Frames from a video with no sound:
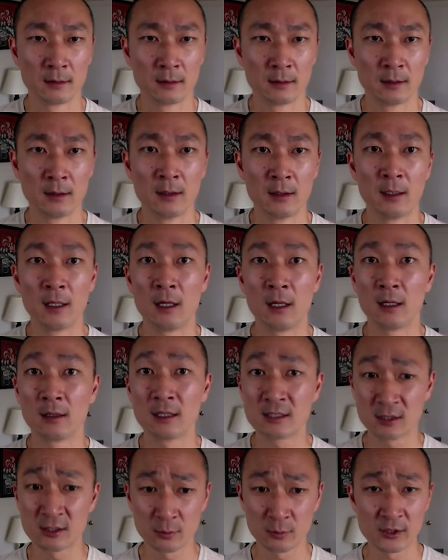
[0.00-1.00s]
Let's
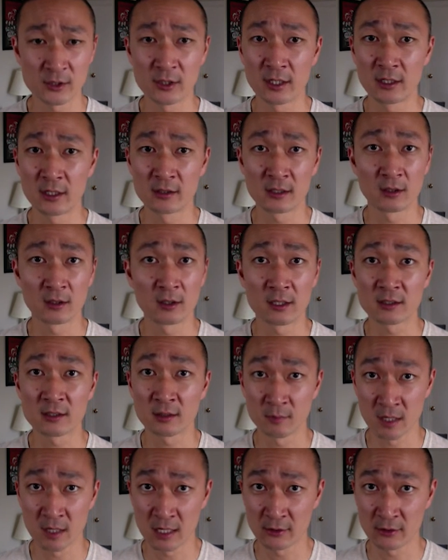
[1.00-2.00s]
switch gears and look at some
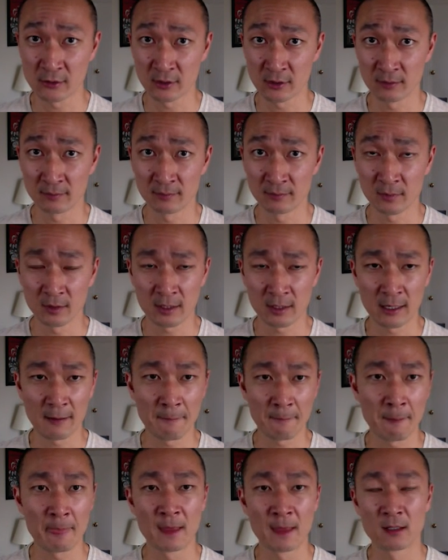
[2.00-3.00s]
nan-chuan, okay?
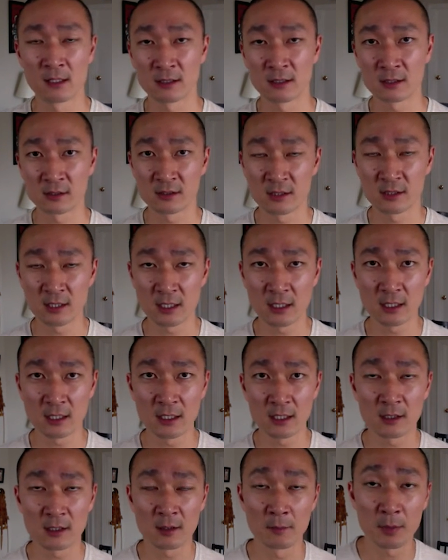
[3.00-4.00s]
This is the
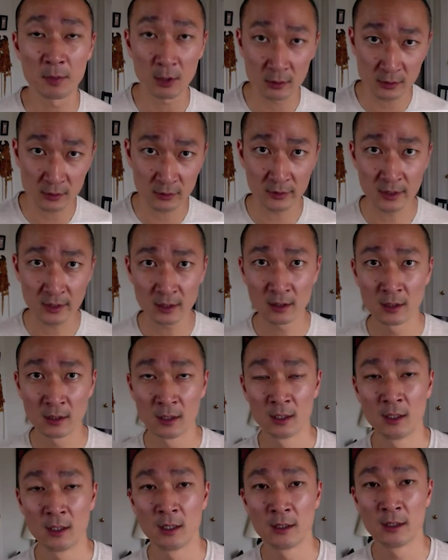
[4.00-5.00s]
compulsory
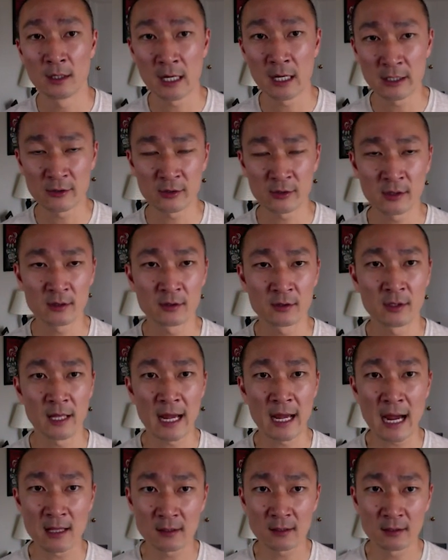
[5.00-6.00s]
nan-chuan. So the
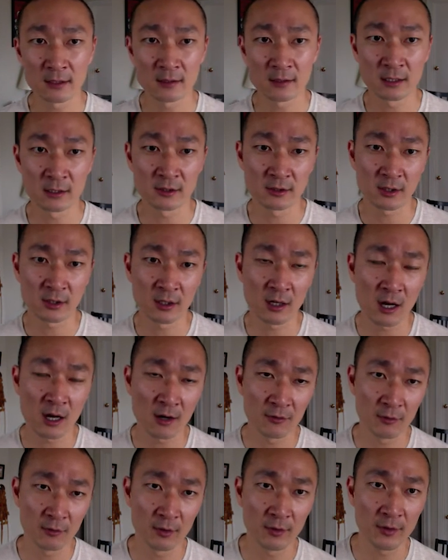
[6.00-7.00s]
athlete is going to start
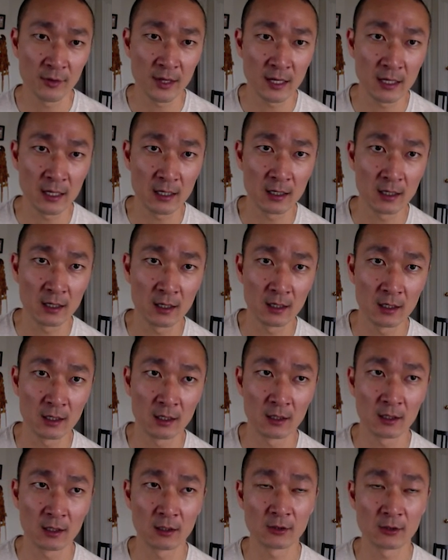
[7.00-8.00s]
off with a
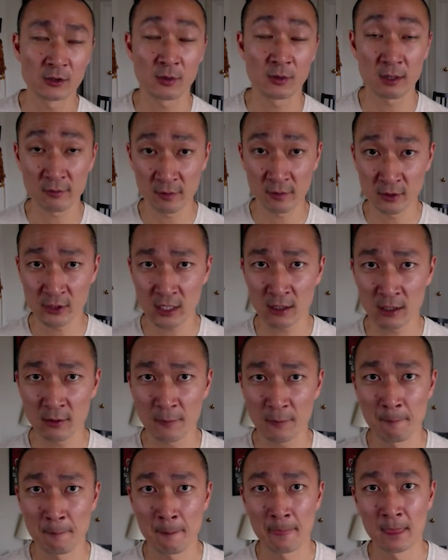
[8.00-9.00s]
xuan fengjiao
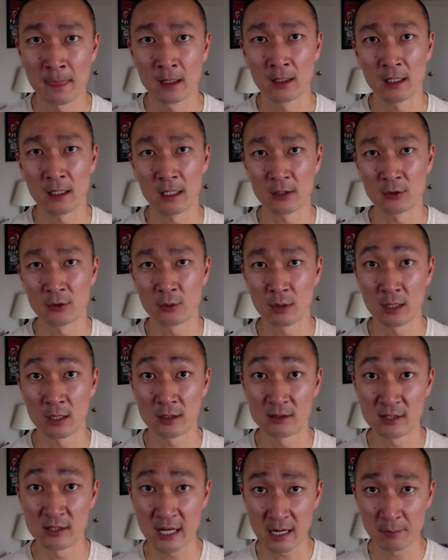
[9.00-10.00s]
into a
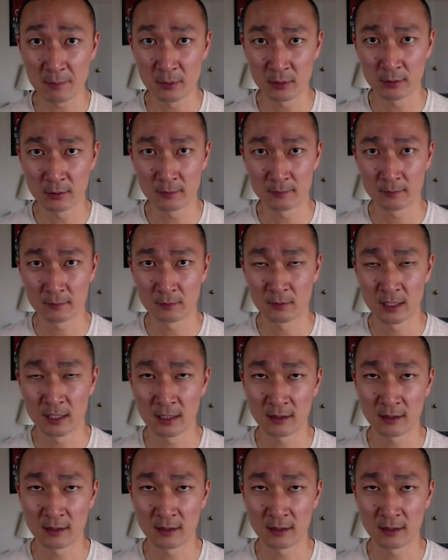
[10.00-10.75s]
diebu, right?